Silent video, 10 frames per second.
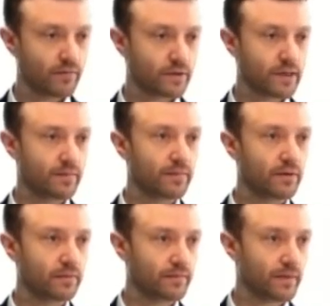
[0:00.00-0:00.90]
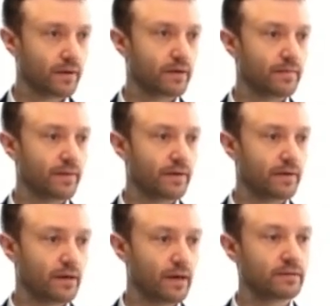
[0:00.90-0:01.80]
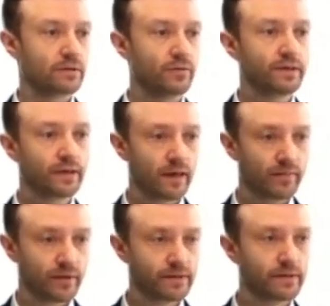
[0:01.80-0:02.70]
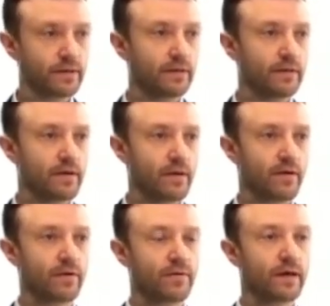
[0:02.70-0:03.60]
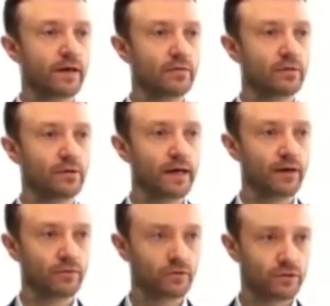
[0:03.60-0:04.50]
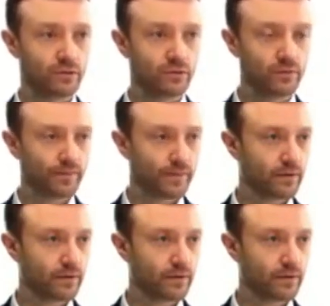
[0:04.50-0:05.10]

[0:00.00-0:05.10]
For example, again, trading companies, they can rely on two